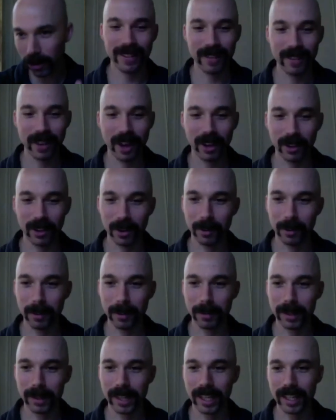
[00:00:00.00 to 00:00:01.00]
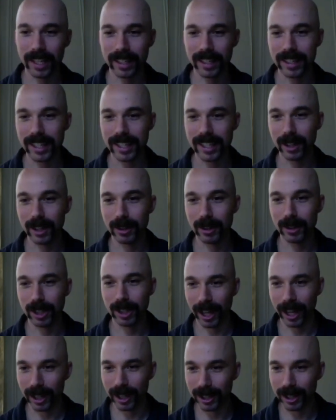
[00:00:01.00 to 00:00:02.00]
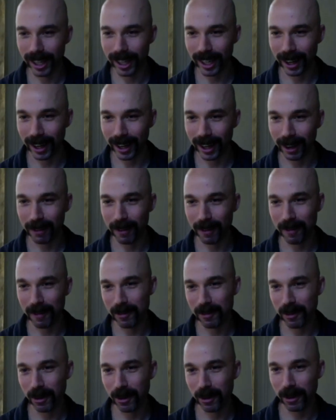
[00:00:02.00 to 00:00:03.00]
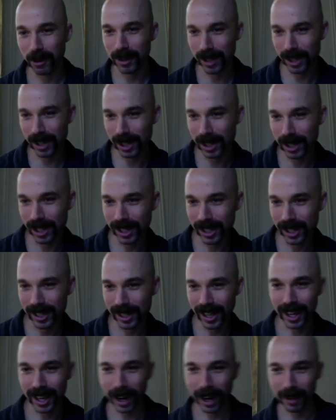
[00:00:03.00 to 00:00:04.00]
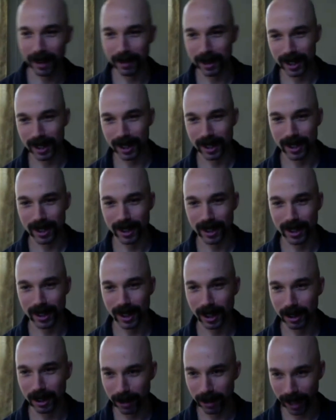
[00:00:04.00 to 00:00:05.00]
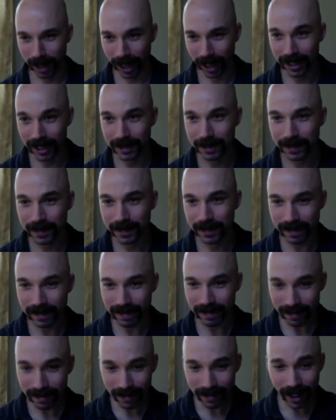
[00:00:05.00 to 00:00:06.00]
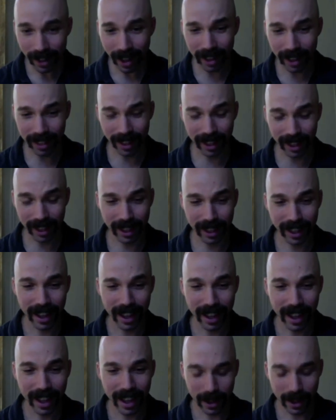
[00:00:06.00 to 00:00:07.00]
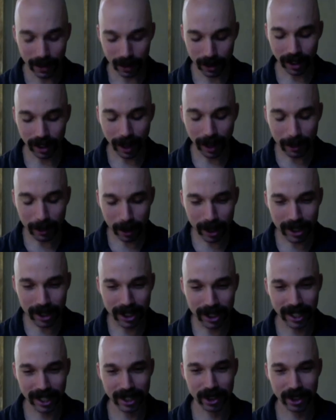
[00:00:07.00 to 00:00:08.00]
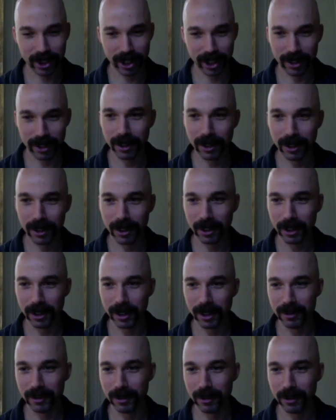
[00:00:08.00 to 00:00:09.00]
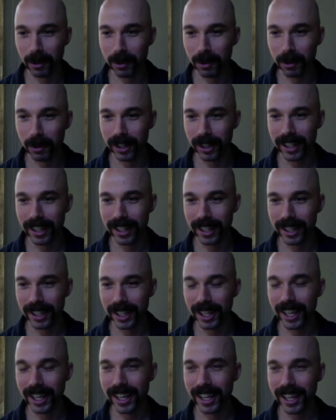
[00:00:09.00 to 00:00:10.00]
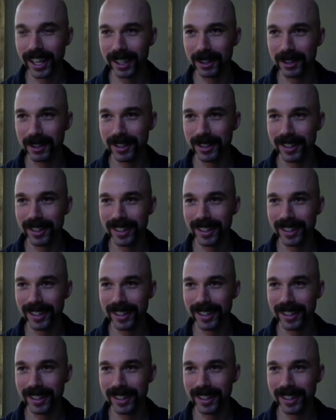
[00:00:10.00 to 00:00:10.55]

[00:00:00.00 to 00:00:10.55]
a little bit, but that it's still challenging enough for musicians and non-musicians to create. I think collaboration in general going forward is